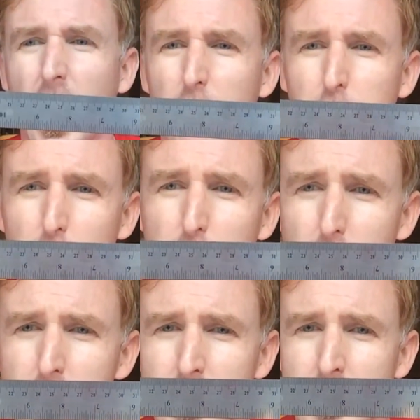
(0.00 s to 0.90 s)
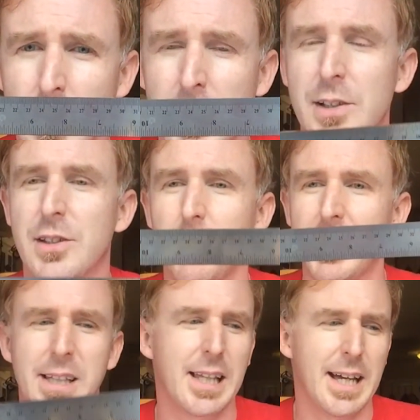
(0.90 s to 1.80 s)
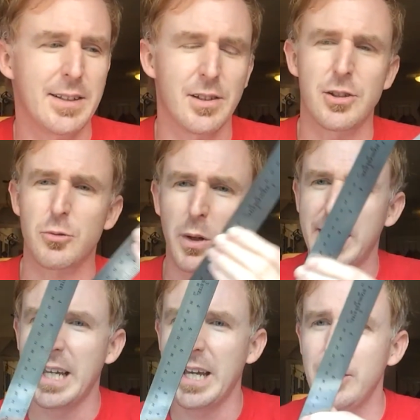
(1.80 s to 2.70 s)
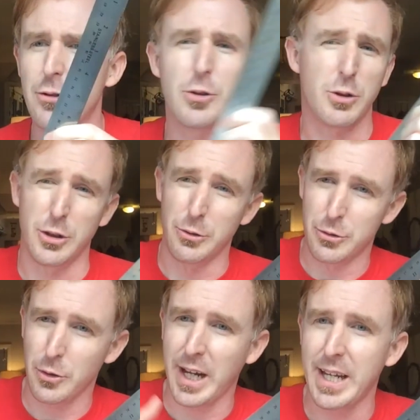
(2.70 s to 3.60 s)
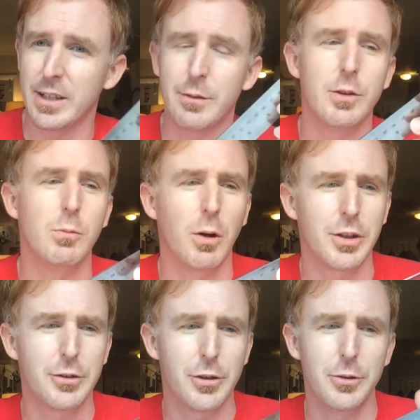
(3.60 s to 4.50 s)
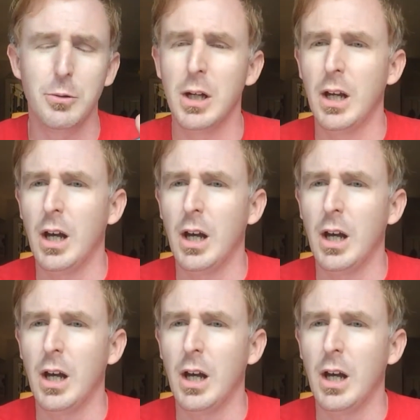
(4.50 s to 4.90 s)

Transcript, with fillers: a ruler, something that has a straight edge, you could use your hand if you wanted to,